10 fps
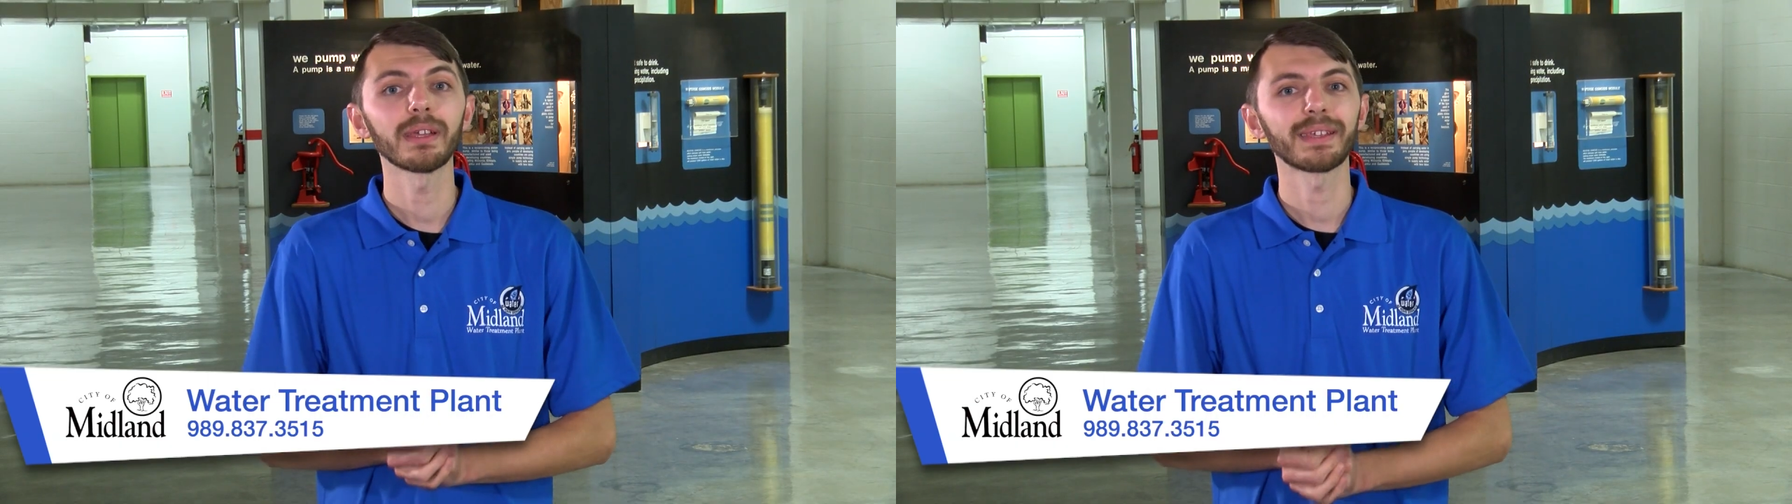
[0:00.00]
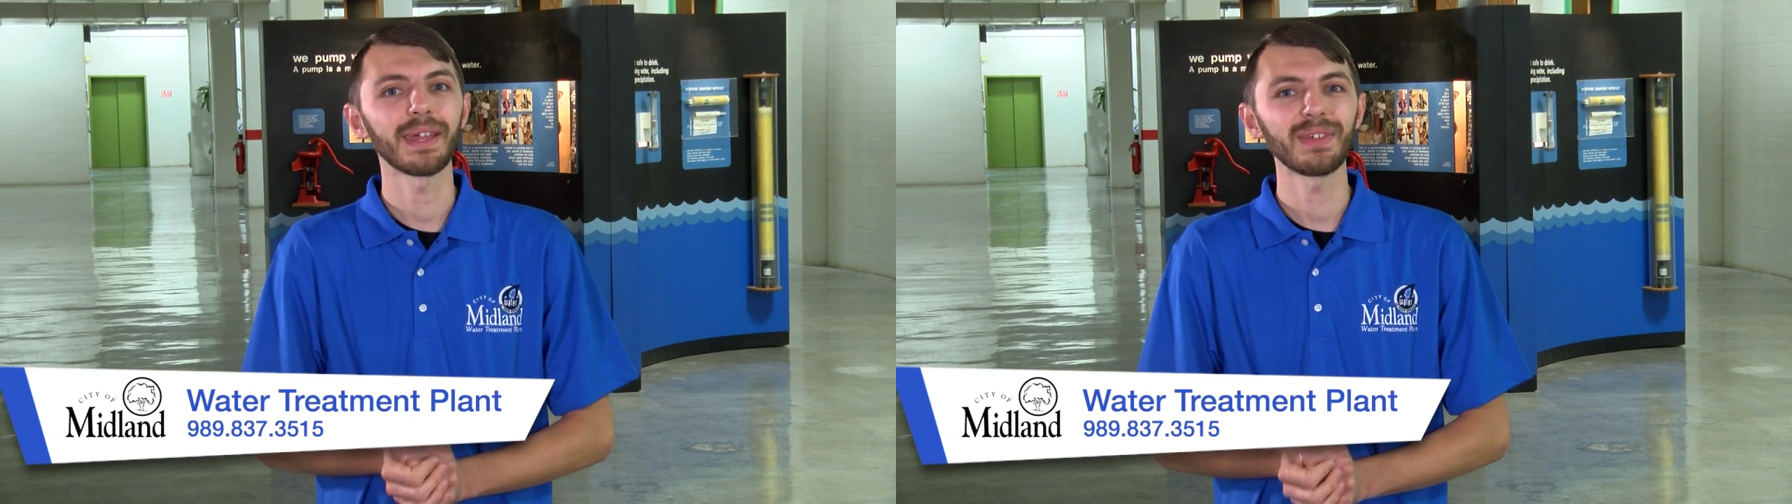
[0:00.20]

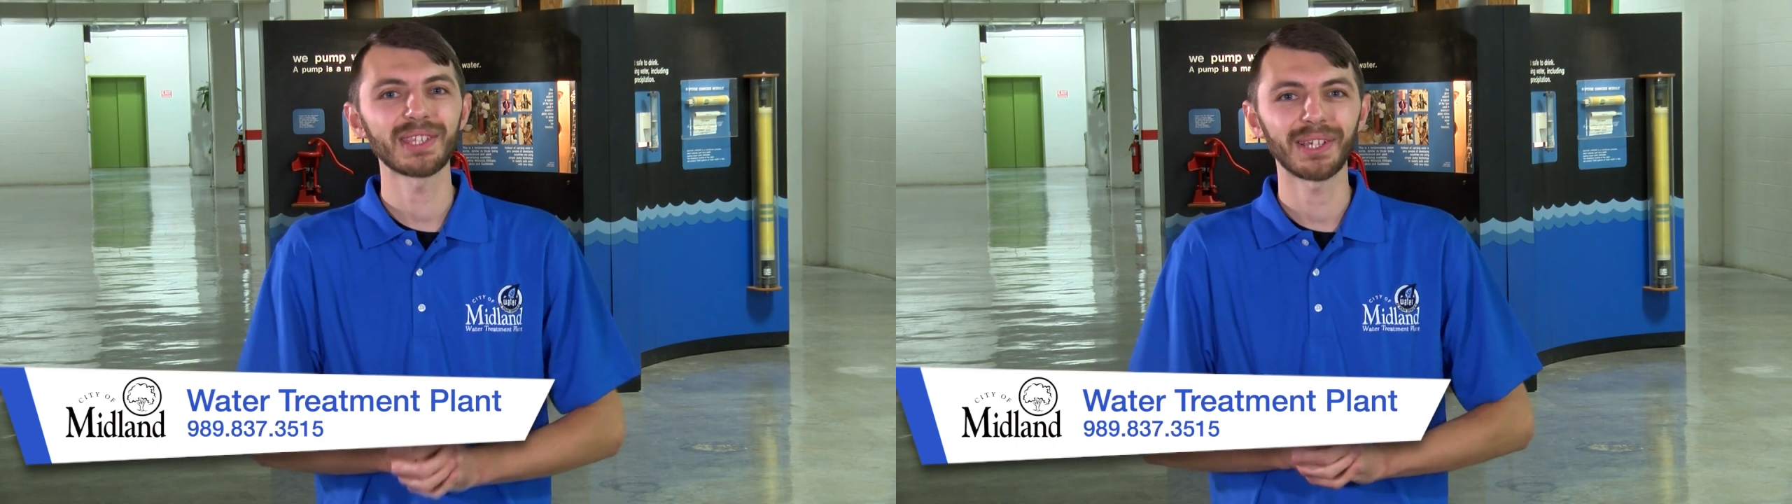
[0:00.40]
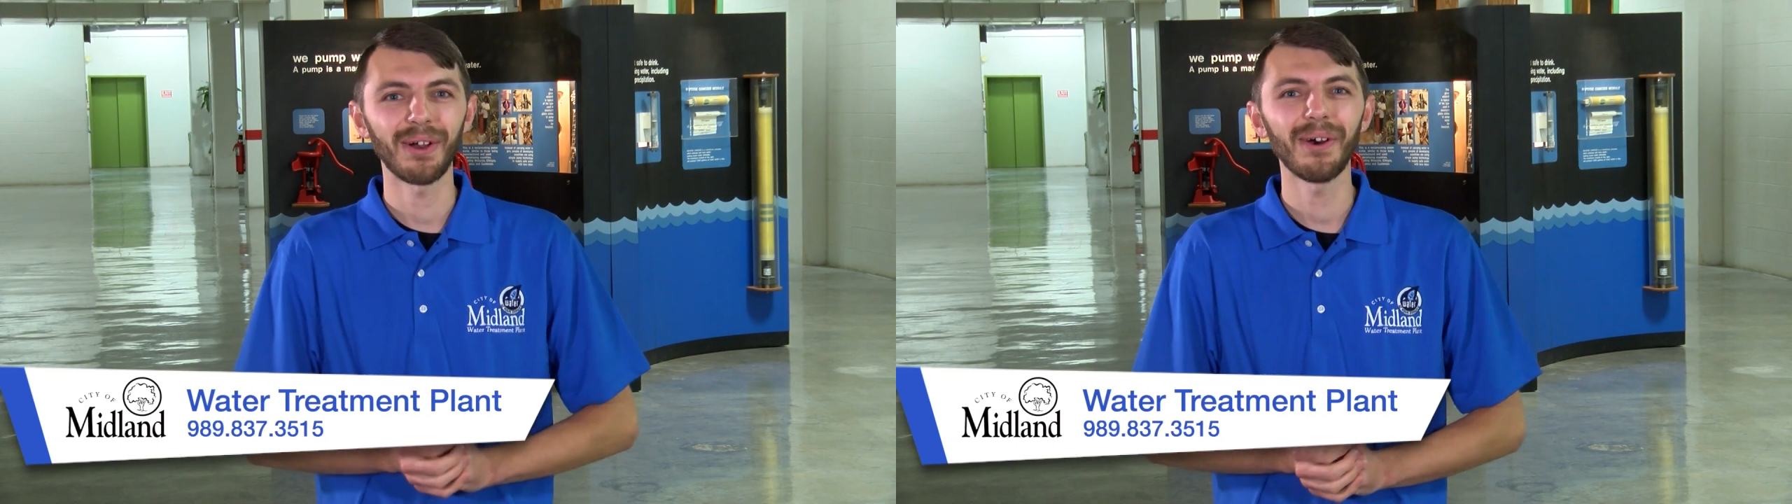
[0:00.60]
give us
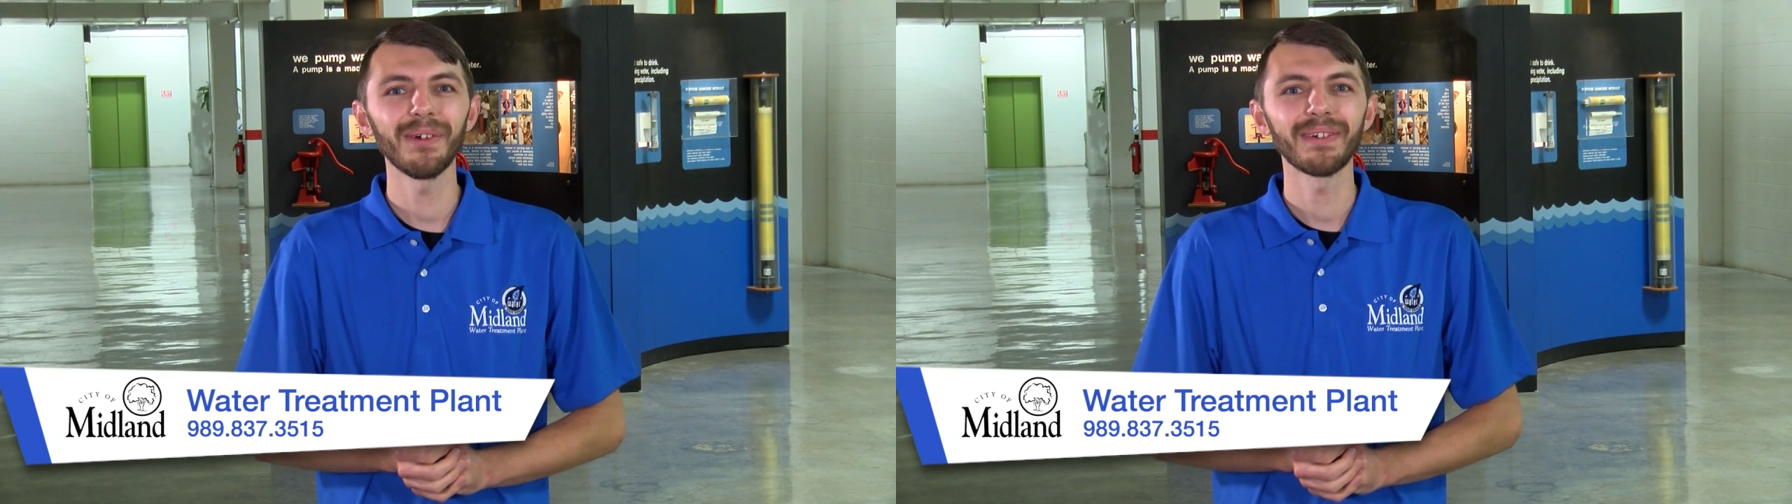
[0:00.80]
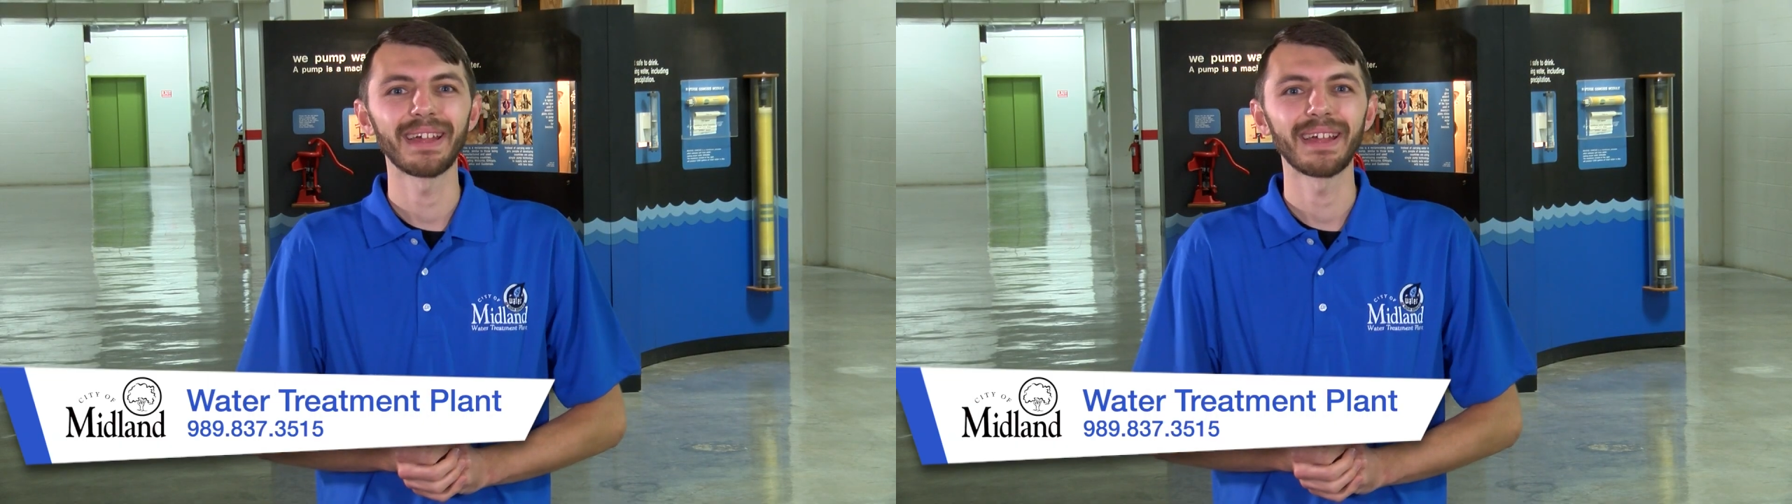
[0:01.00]
a call